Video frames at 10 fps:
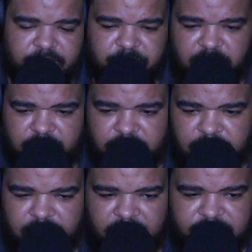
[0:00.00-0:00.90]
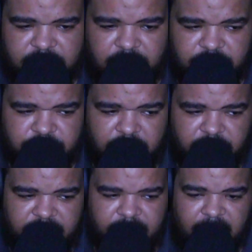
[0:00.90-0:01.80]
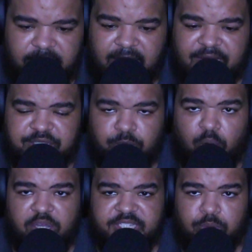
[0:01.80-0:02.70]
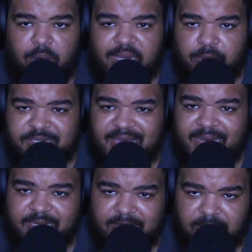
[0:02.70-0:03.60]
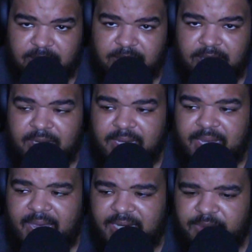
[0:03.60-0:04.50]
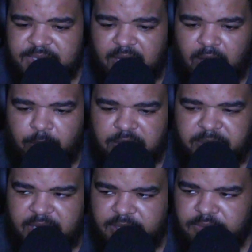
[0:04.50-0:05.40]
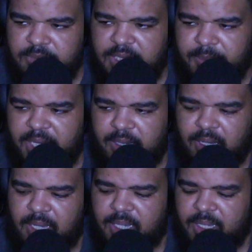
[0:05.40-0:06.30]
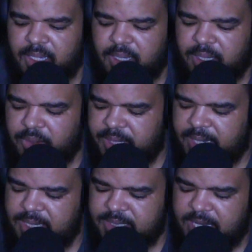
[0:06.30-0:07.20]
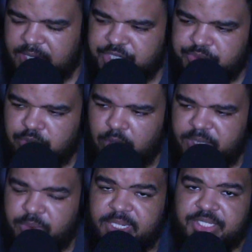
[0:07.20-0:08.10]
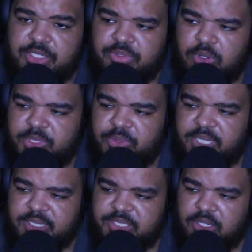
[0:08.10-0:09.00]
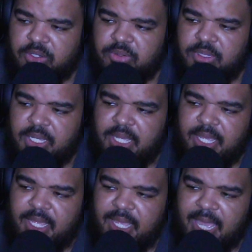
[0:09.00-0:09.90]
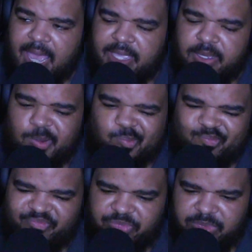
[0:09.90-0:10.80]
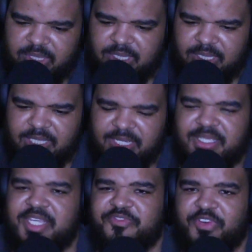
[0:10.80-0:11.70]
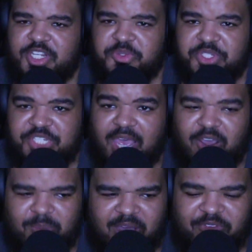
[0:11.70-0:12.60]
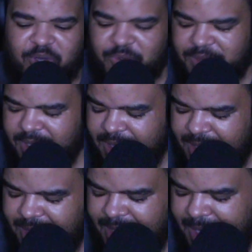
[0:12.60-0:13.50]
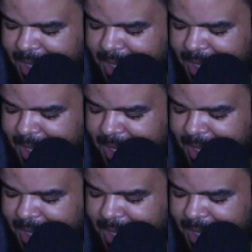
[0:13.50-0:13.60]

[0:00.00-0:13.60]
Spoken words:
My youngest brother is in there as well. He actually walked in while I was editing. And he was like, I want to be in it. And I'm like, okay. He's like, here, just record me doing this. Just record me doing this. So I, his footage was shot on my phone.